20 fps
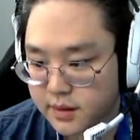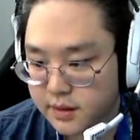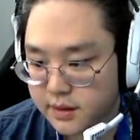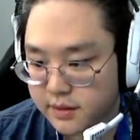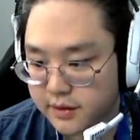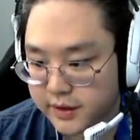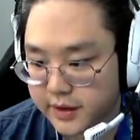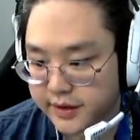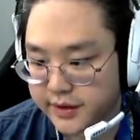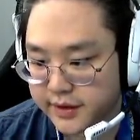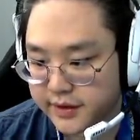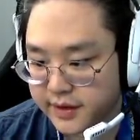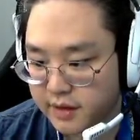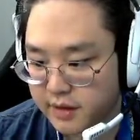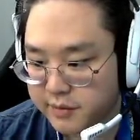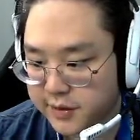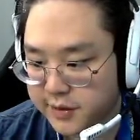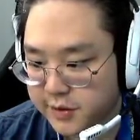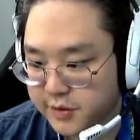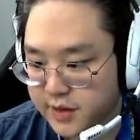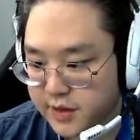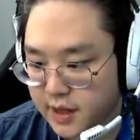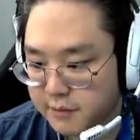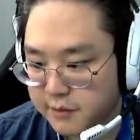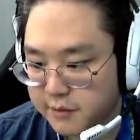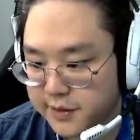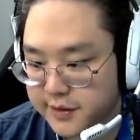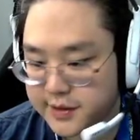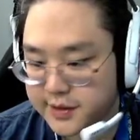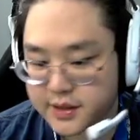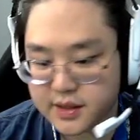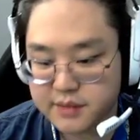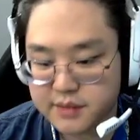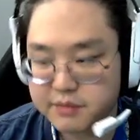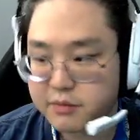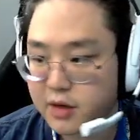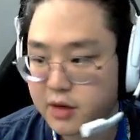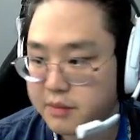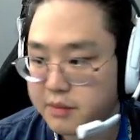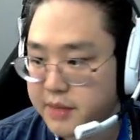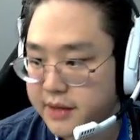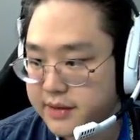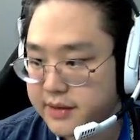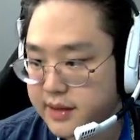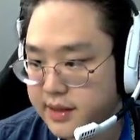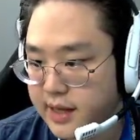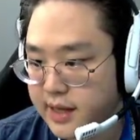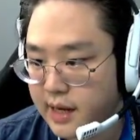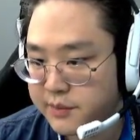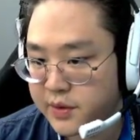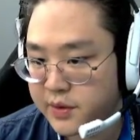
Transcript: Alright, now I'm going to go top lane. This is about the time of